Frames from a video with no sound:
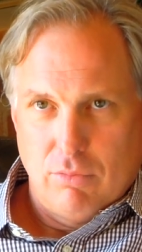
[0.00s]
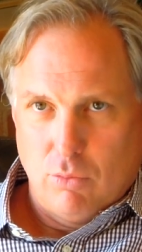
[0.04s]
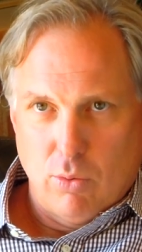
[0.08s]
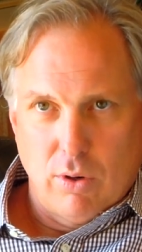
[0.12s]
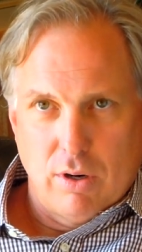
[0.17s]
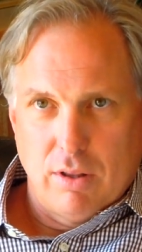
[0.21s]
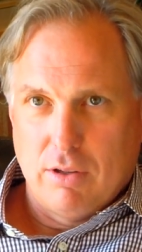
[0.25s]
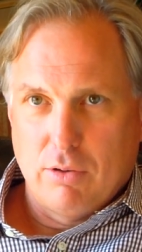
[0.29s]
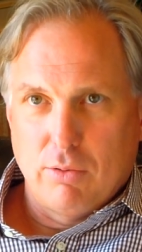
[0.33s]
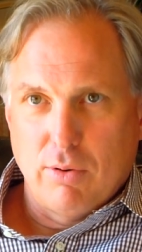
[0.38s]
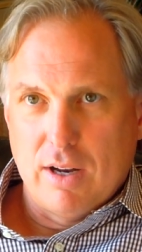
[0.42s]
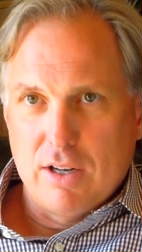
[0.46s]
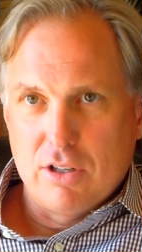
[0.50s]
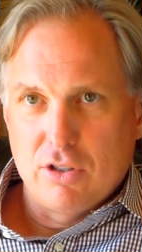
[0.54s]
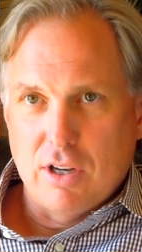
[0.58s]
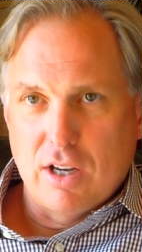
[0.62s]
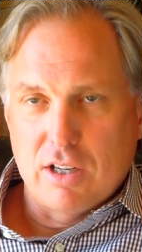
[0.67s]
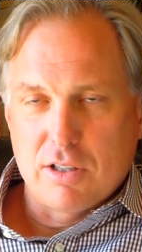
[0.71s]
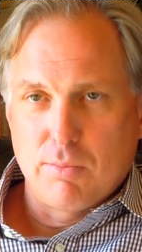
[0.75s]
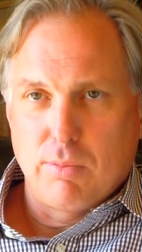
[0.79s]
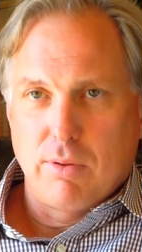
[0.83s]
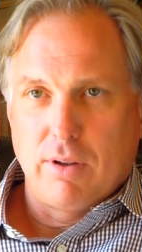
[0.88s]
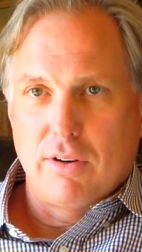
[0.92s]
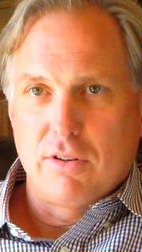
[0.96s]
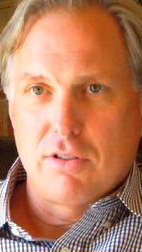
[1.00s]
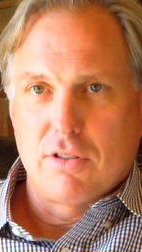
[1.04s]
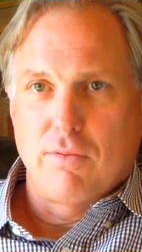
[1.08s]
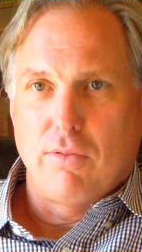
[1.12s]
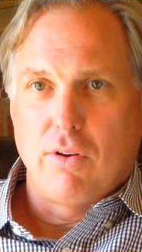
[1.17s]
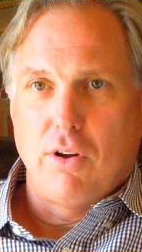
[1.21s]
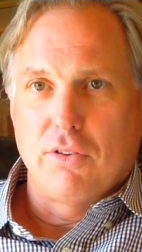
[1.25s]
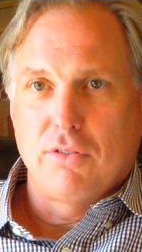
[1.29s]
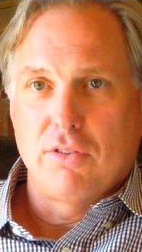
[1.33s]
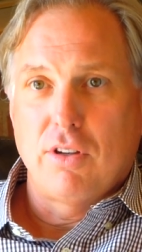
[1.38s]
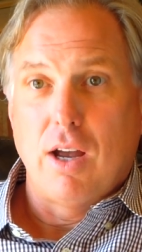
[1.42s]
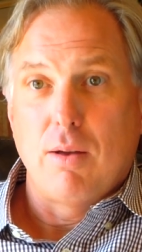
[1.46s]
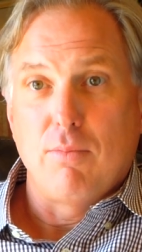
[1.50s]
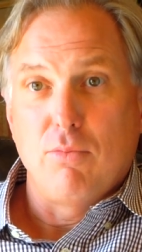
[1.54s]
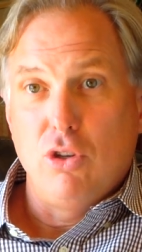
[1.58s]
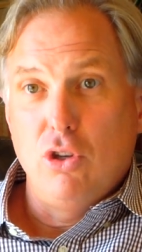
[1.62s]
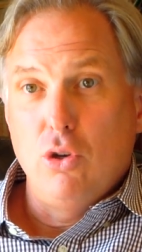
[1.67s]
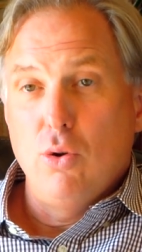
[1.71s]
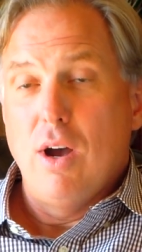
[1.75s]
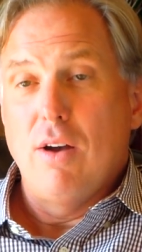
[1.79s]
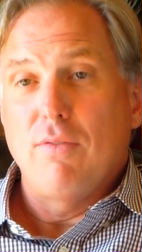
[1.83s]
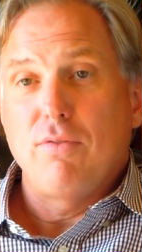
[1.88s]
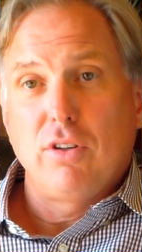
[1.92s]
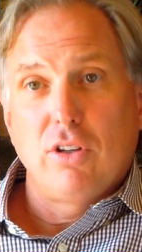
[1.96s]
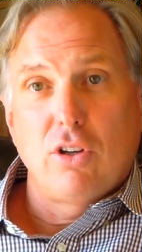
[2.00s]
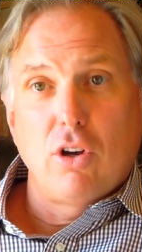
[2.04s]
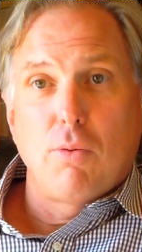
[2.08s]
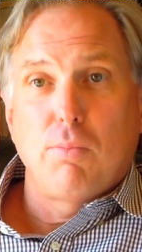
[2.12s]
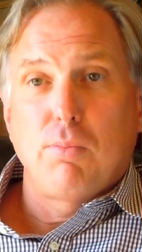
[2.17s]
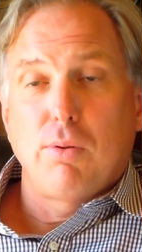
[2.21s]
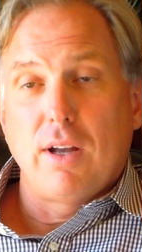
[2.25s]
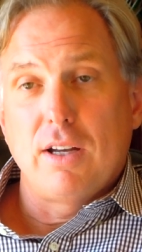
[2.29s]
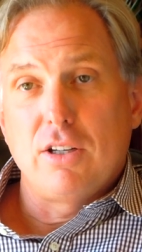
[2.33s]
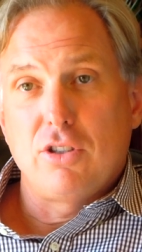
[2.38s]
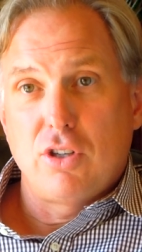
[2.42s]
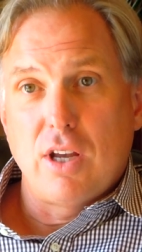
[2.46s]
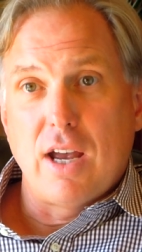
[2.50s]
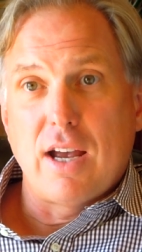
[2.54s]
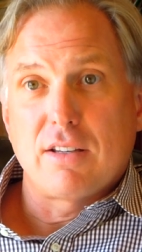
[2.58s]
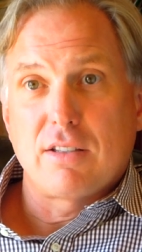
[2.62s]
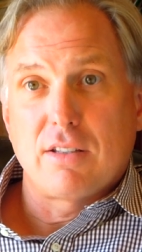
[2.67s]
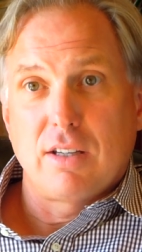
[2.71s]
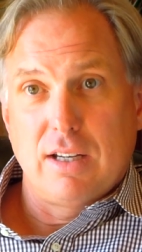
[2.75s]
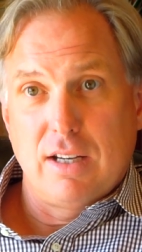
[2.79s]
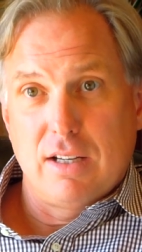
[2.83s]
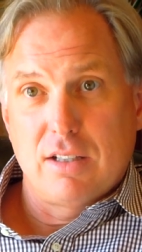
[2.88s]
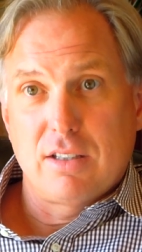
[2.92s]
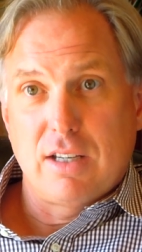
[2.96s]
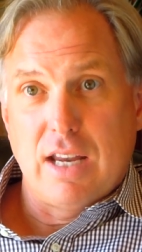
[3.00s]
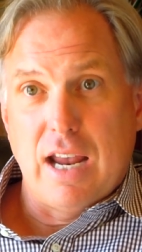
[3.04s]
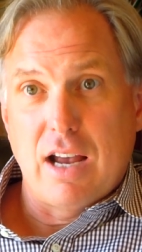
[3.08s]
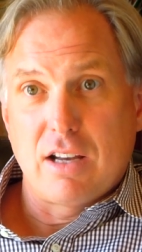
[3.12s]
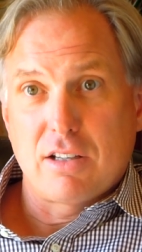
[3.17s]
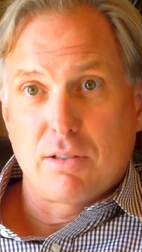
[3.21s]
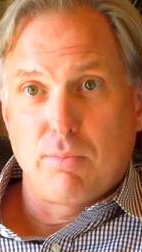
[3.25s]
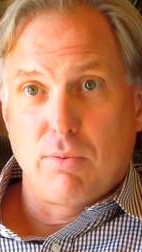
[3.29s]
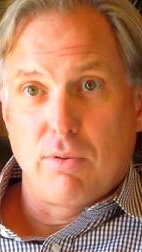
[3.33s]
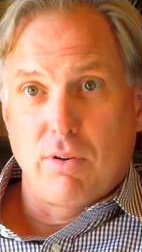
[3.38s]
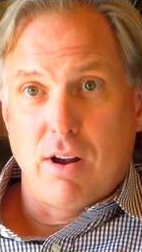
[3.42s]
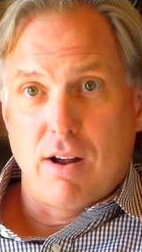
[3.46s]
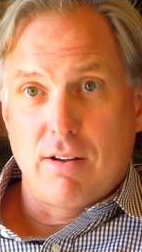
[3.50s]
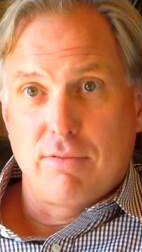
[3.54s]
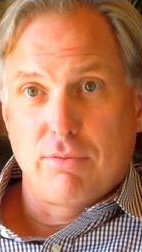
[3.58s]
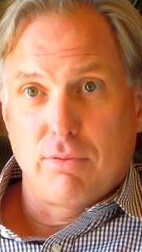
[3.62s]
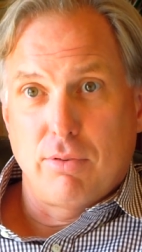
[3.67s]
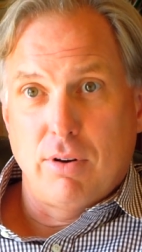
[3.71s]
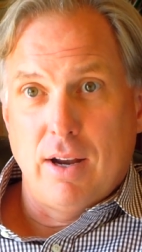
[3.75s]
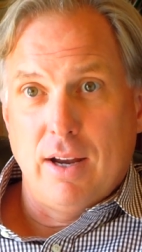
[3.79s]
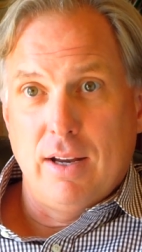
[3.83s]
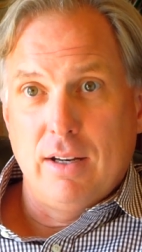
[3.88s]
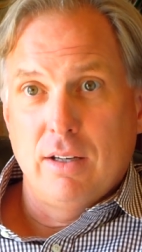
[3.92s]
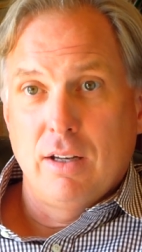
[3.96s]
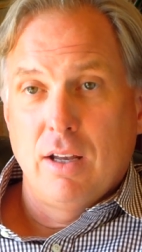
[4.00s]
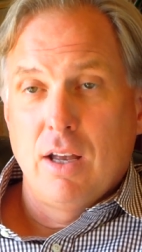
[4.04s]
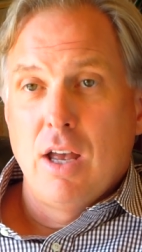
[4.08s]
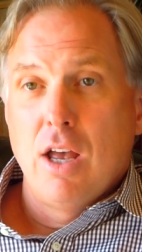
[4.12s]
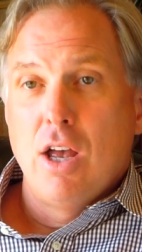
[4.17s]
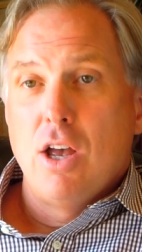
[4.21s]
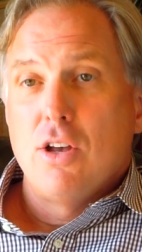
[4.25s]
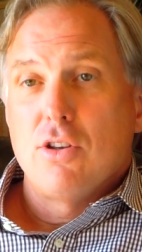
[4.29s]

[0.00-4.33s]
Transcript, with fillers: one of the great chess players of all time. You have to go play chess against Kasparov, right?